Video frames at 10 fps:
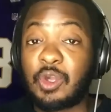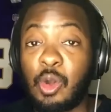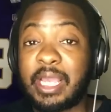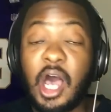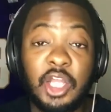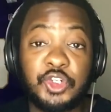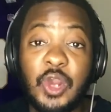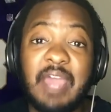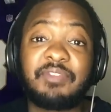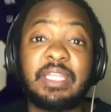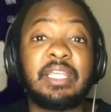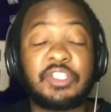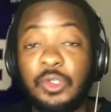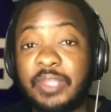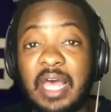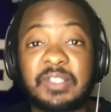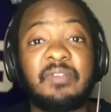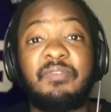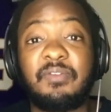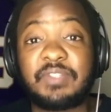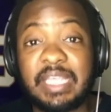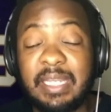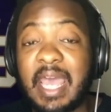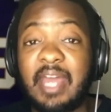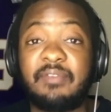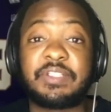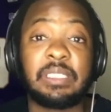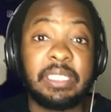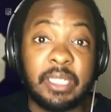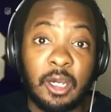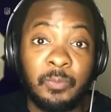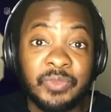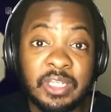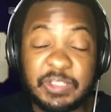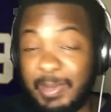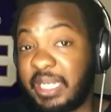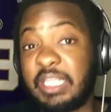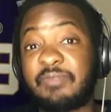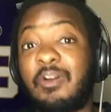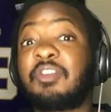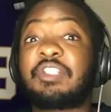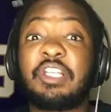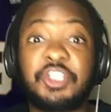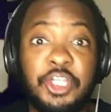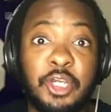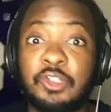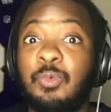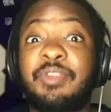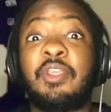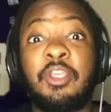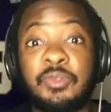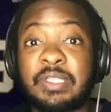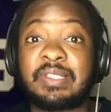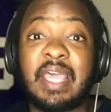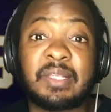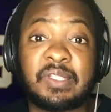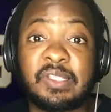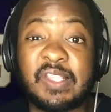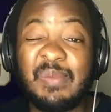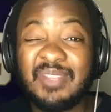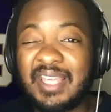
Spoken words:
going undrafted in 2015 out of Toledo, spent his first 6 years with the Houston Texans,